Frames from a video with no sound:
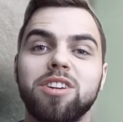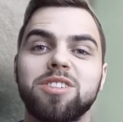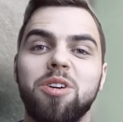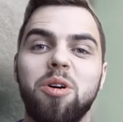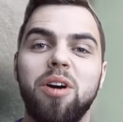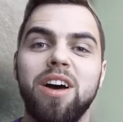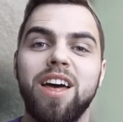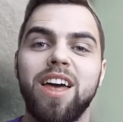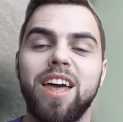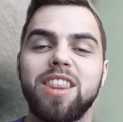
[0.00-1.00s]
So
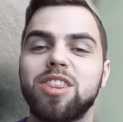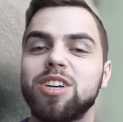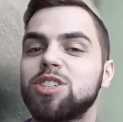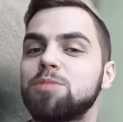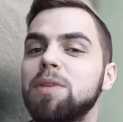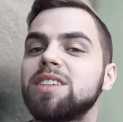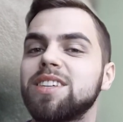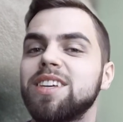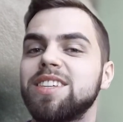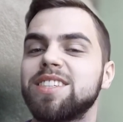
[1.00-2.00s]
the
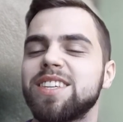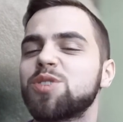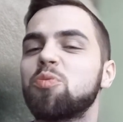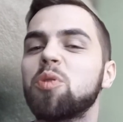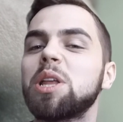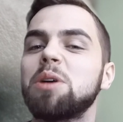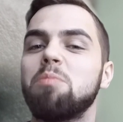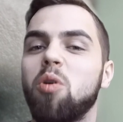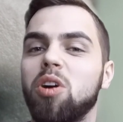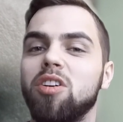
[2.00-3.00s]
species isn't really
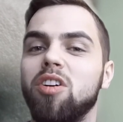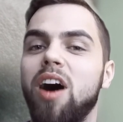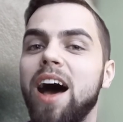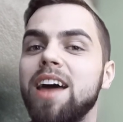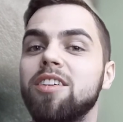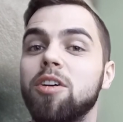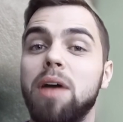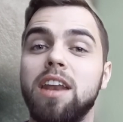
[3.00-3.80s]
immortal either.